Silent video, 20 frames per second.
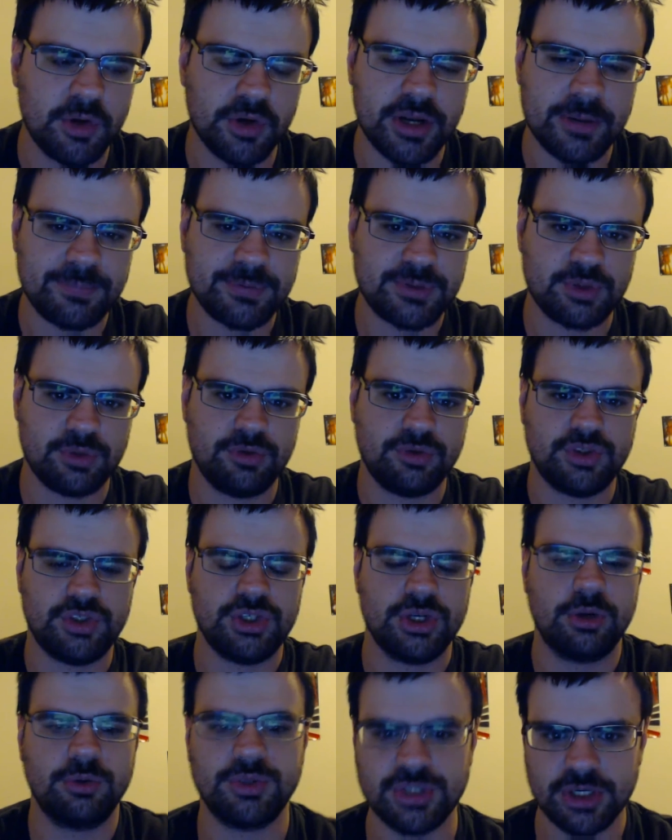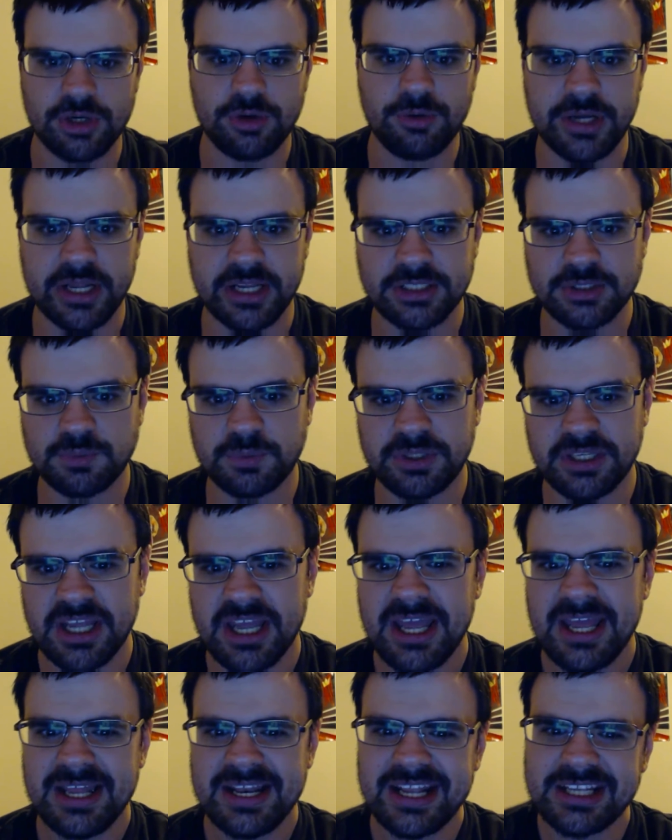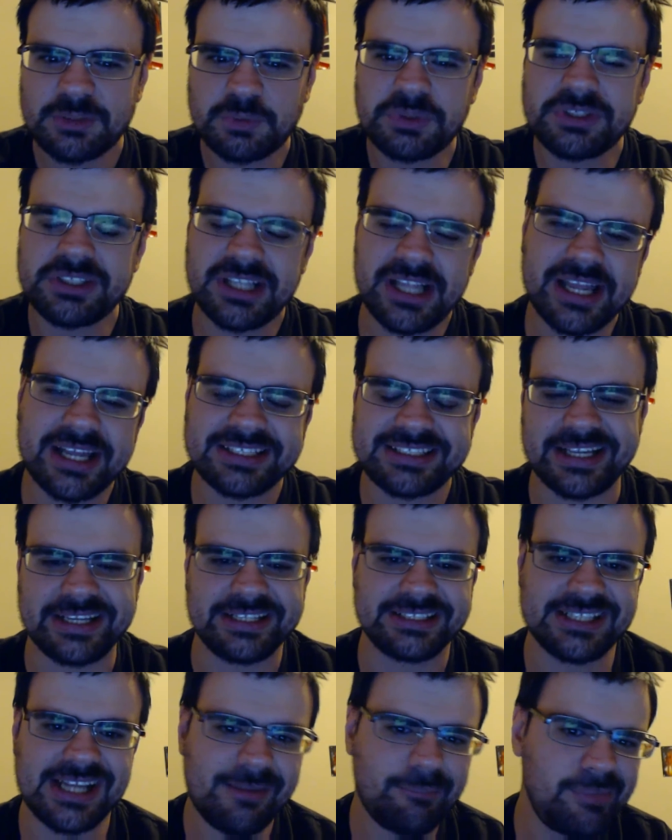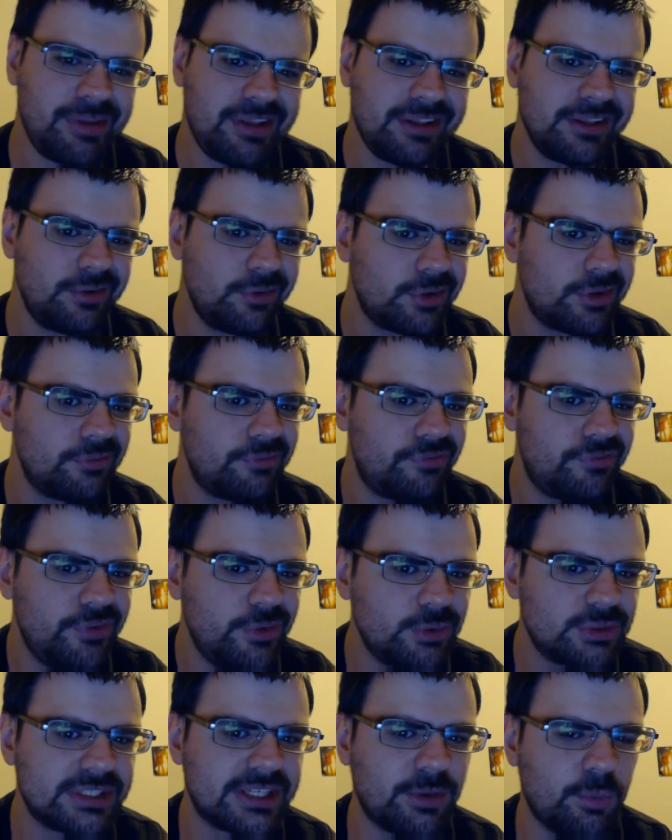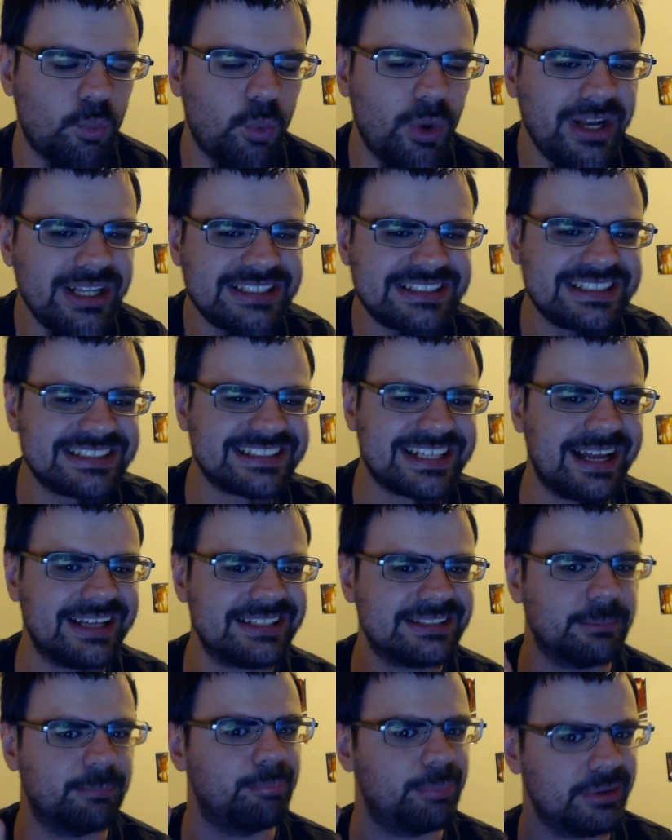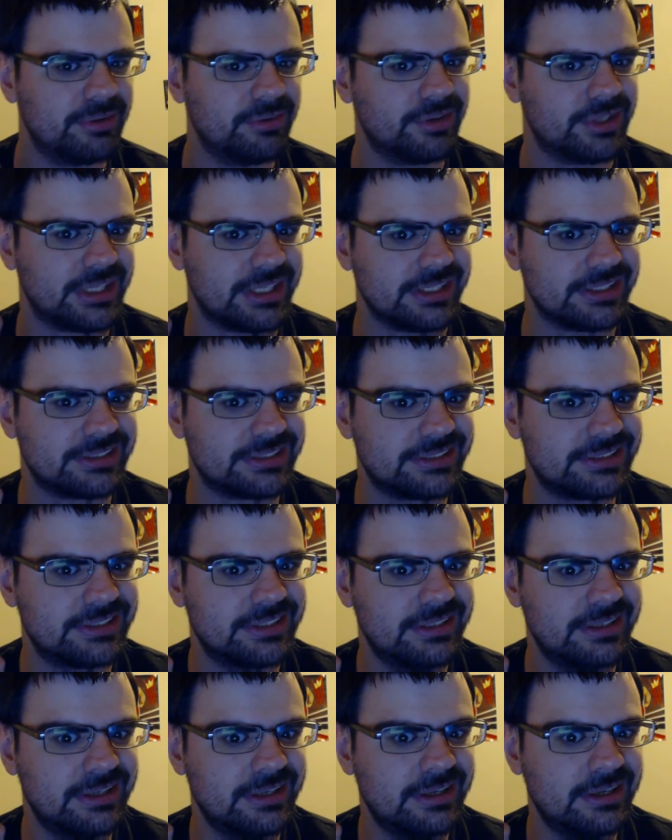Good episode of JoJo. Next week, next week, like I said, it's got me a little confused. Like, what is this guy's abilities?